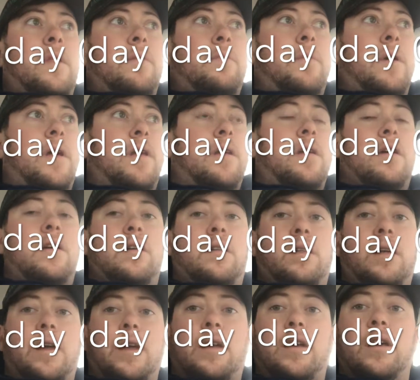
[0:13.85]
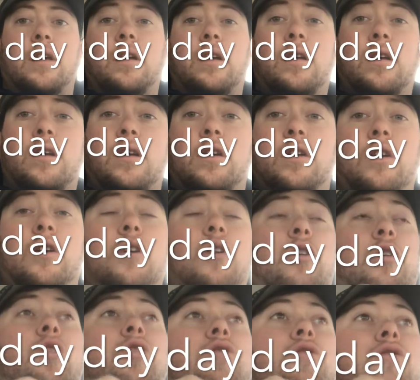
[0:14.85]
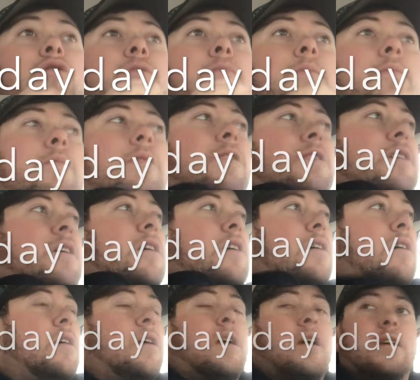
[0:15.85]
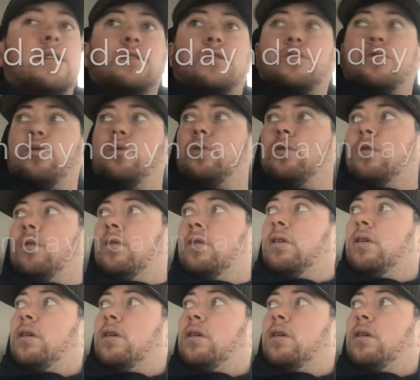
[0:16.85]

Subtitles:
Been like super busy at school